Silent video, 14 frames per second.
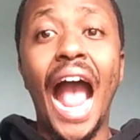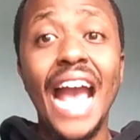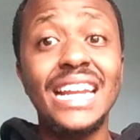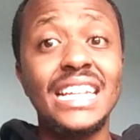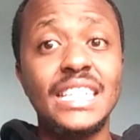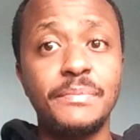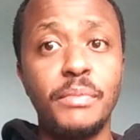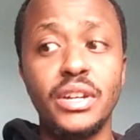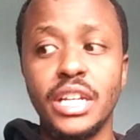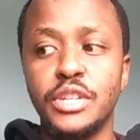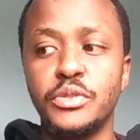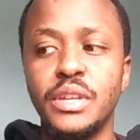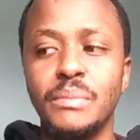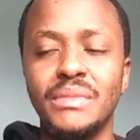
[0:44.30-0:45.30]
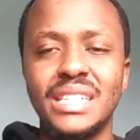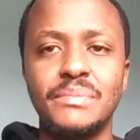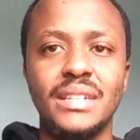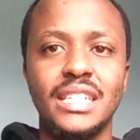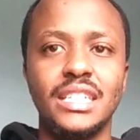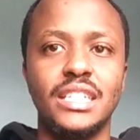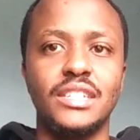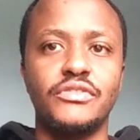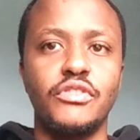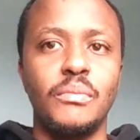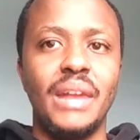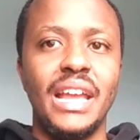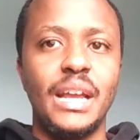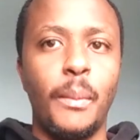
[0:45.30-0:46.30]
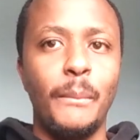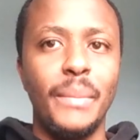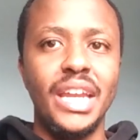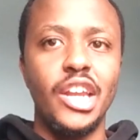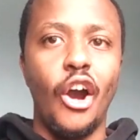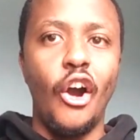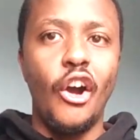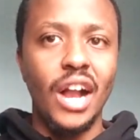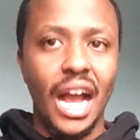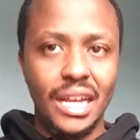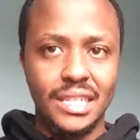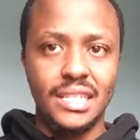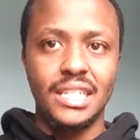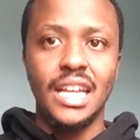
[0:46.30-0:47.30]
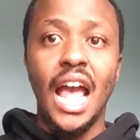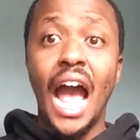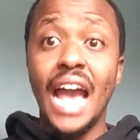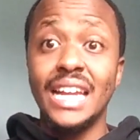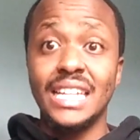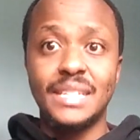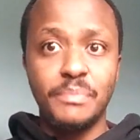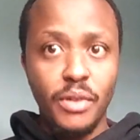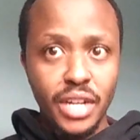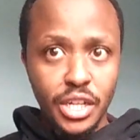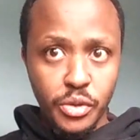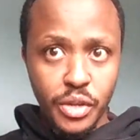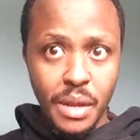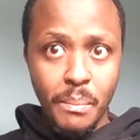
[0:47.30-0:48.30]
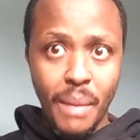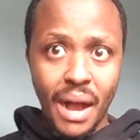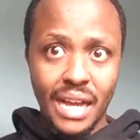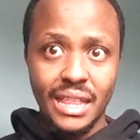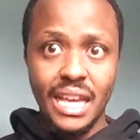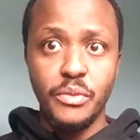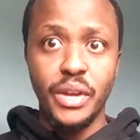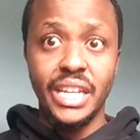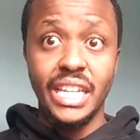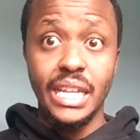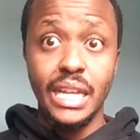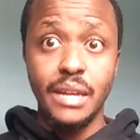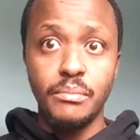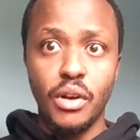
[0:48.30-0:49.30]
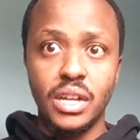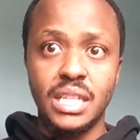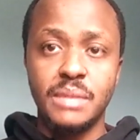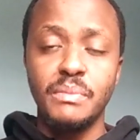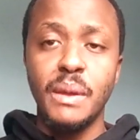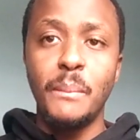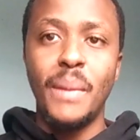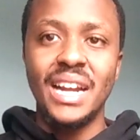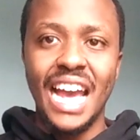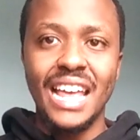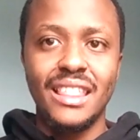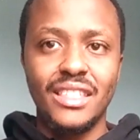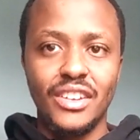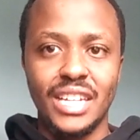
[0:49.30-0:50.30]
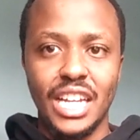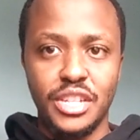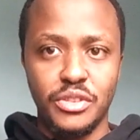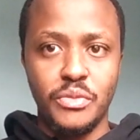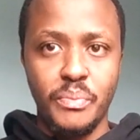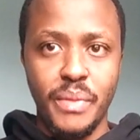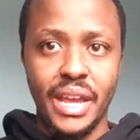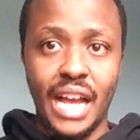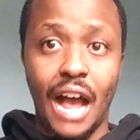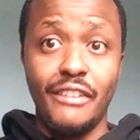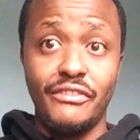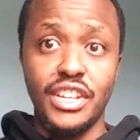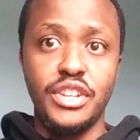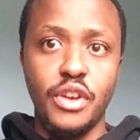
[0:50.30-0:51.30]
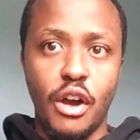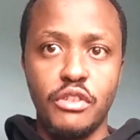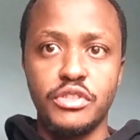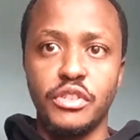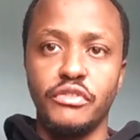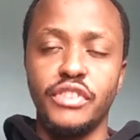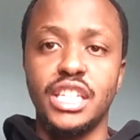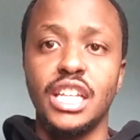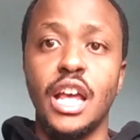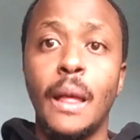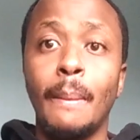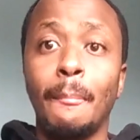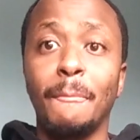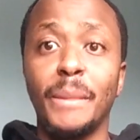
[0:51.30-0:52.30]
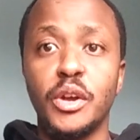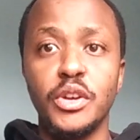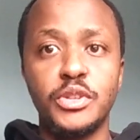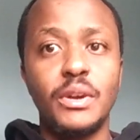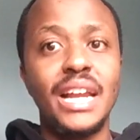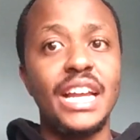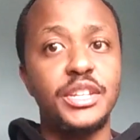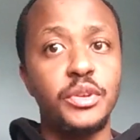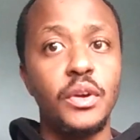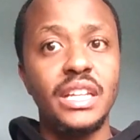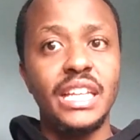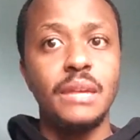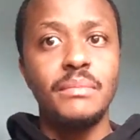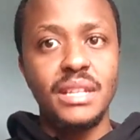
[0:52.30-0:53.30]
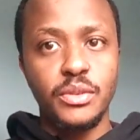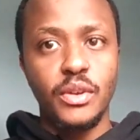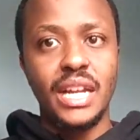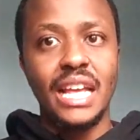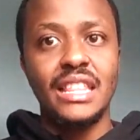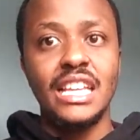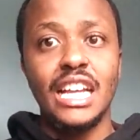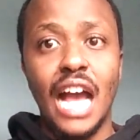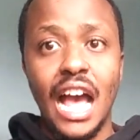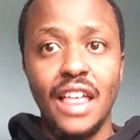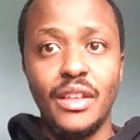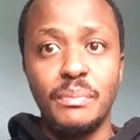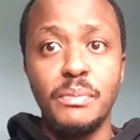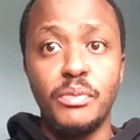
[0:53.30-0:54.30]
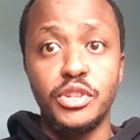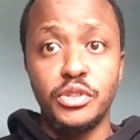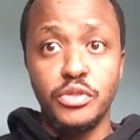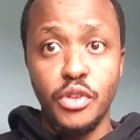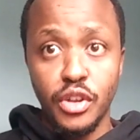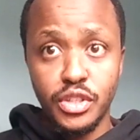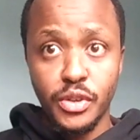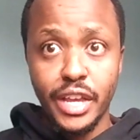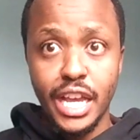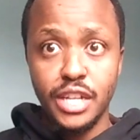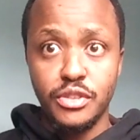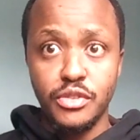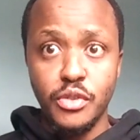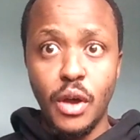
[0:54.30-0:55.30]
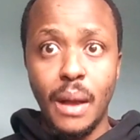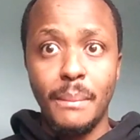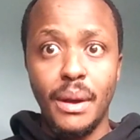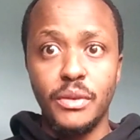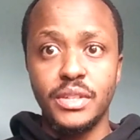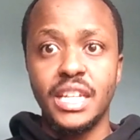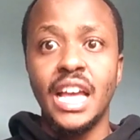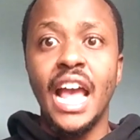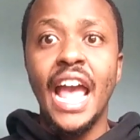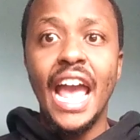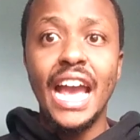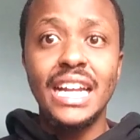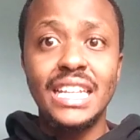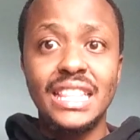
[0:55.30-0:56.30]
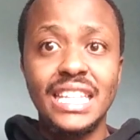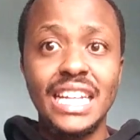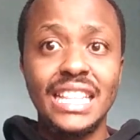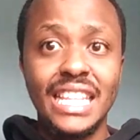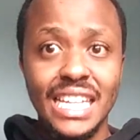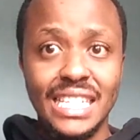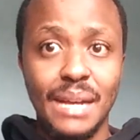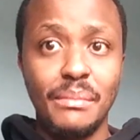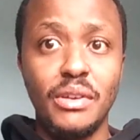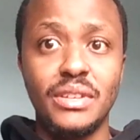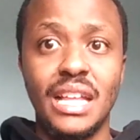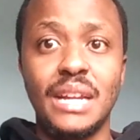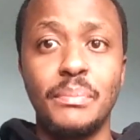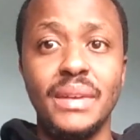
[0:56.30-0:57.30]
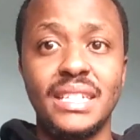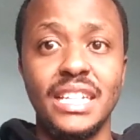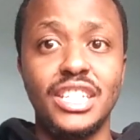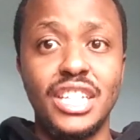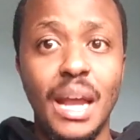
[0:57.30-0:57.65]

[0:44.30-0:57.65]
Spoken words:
I responded to him. This message is from like mid-August. I responded to him back then when he inboxed me, but I thought I should make a video out of it because what I told him is what I think other people should also get to know about. And three things about that message.